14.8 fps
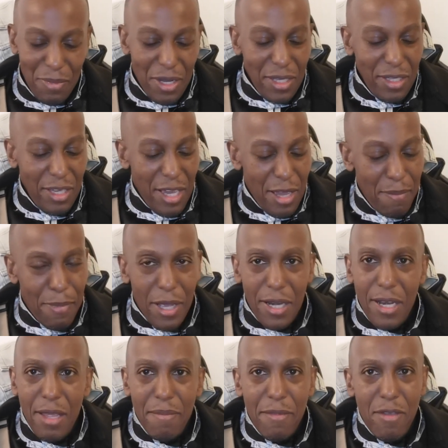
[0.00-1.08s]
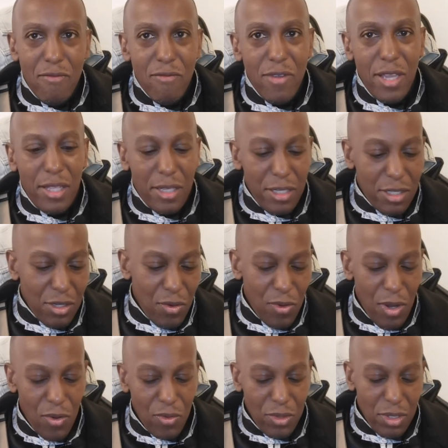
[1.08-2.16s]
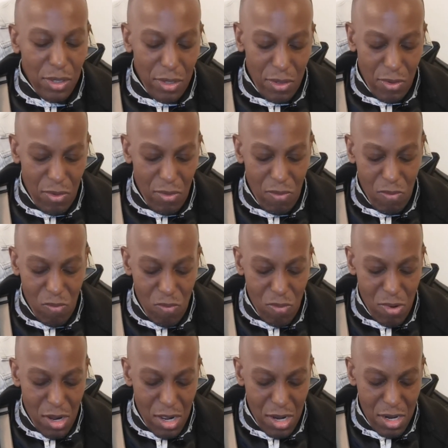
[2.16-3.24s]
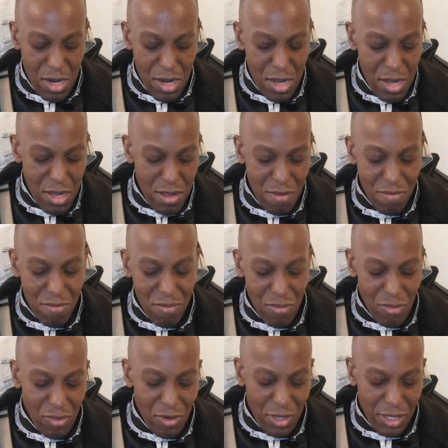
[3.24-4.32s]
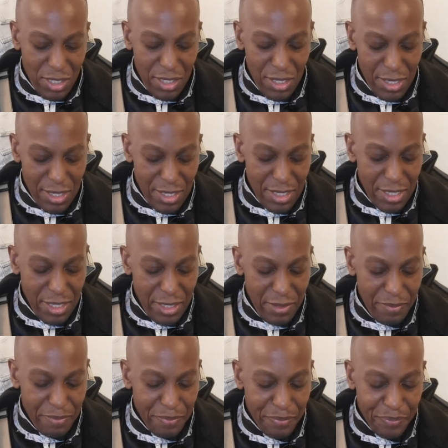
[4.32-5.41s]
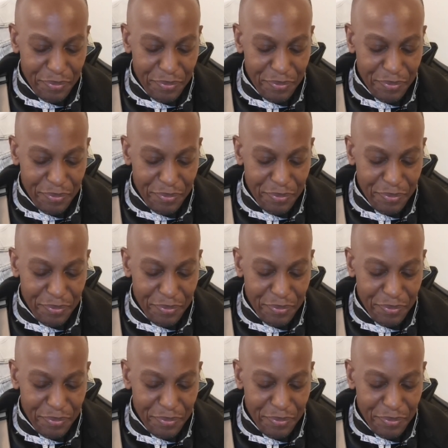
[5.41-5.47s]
But let me read this quote one more time.